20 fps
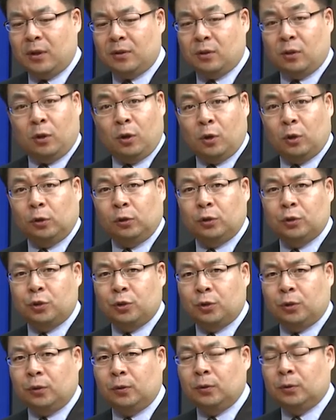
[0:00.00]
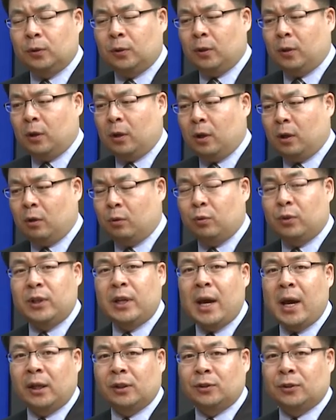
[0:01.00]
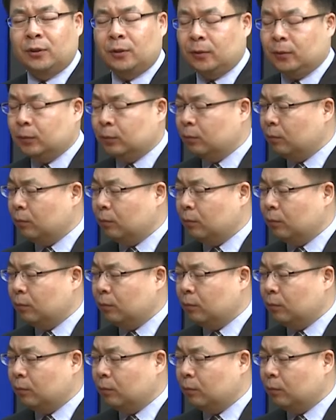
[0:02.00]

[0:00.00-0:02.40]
cultural reaction.